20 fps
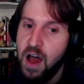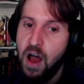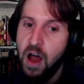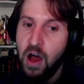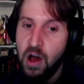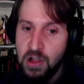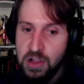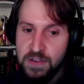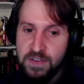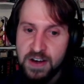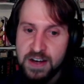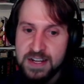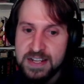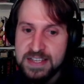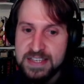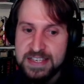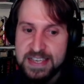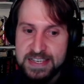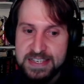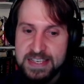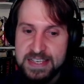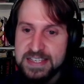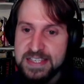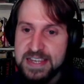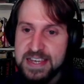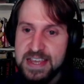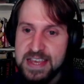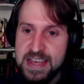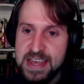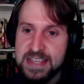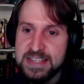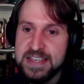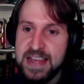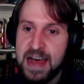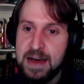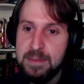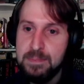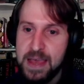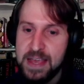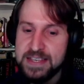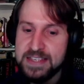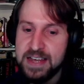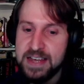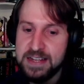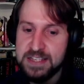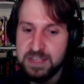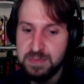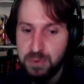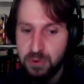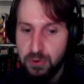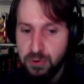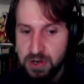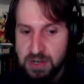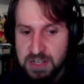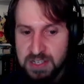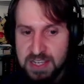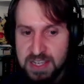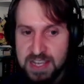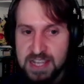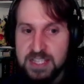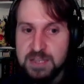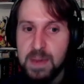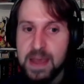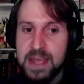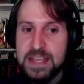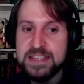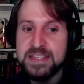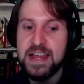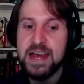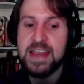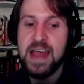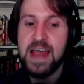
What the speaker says: All of our consistency is not based on supporters. It's based on